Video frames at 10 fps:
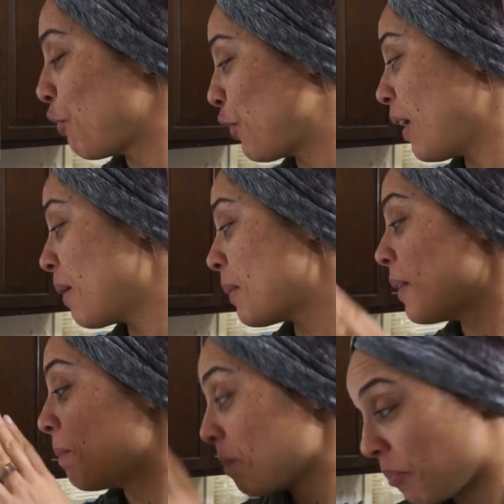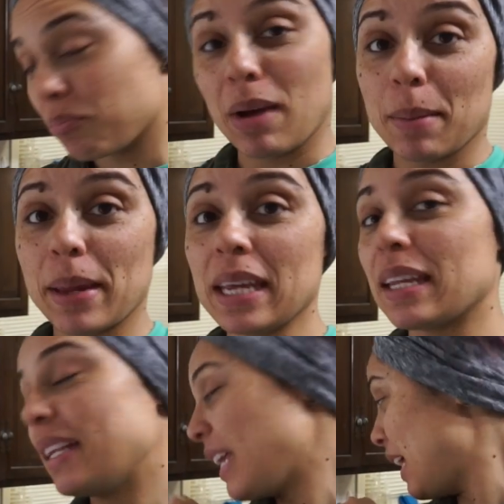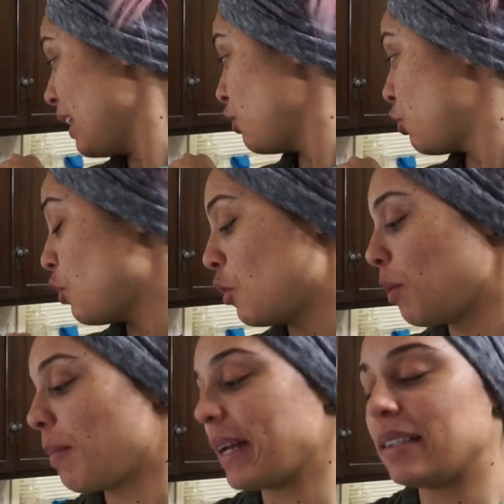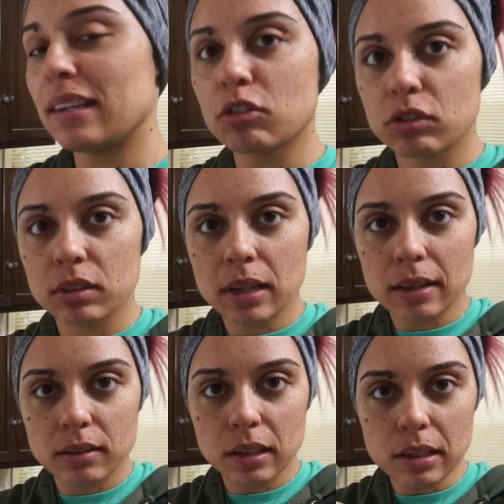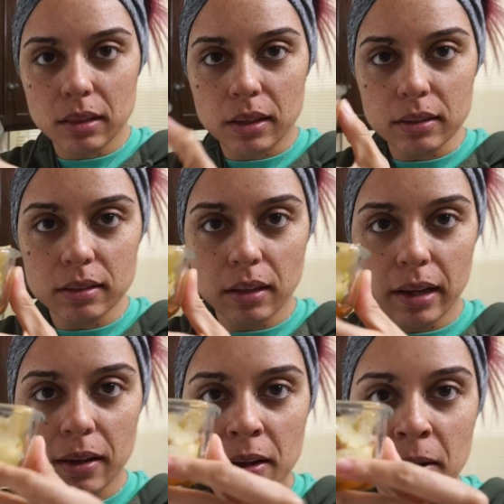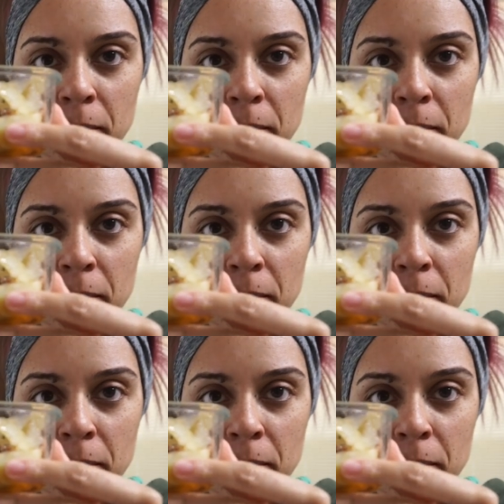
from my bacon into my dish. Guys, look at this. Like,